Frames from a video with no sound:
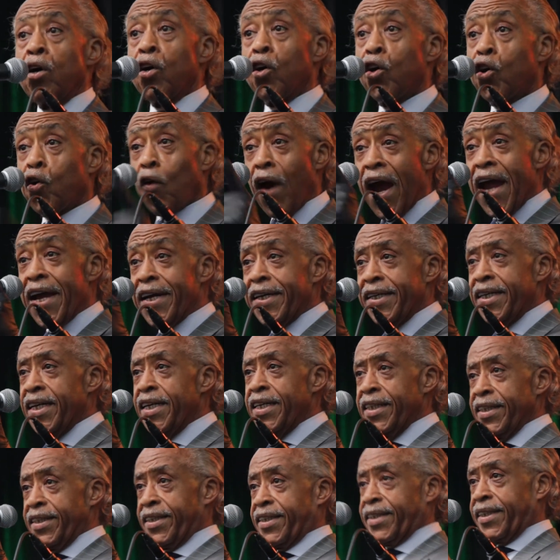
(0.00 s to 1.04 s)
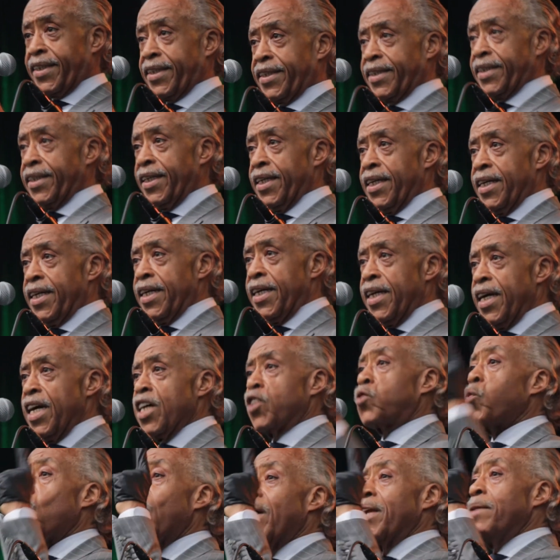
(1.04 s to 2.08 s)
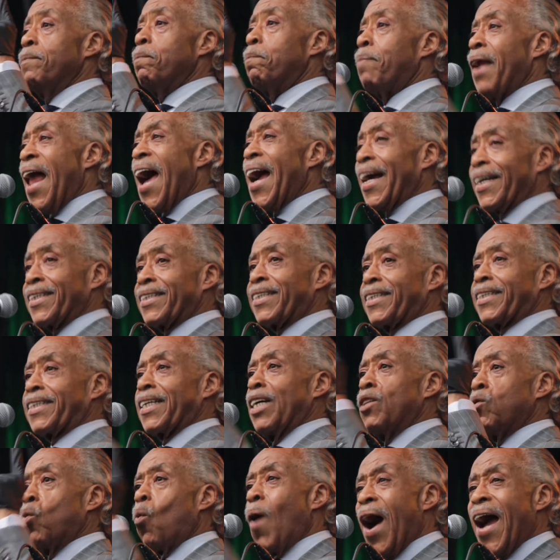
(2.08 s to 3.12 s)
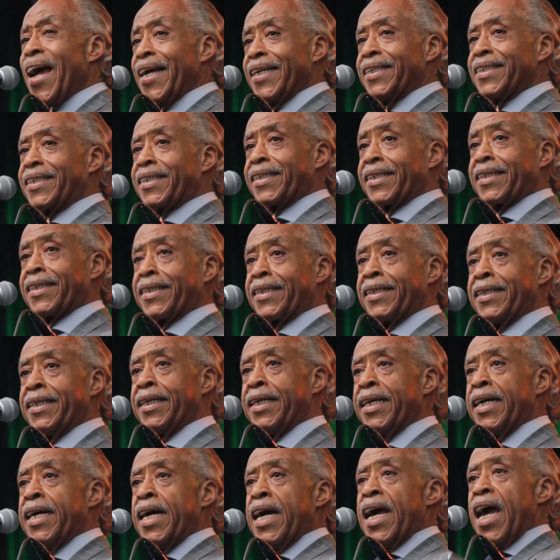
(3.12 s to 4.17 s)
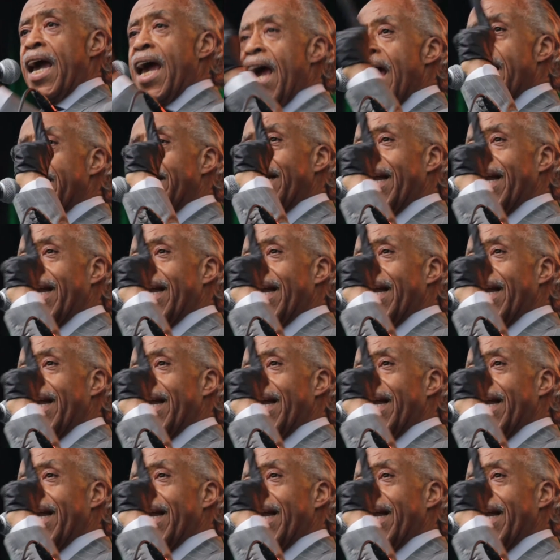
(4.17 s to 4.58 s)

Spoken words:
Greatness is when blacks and whites and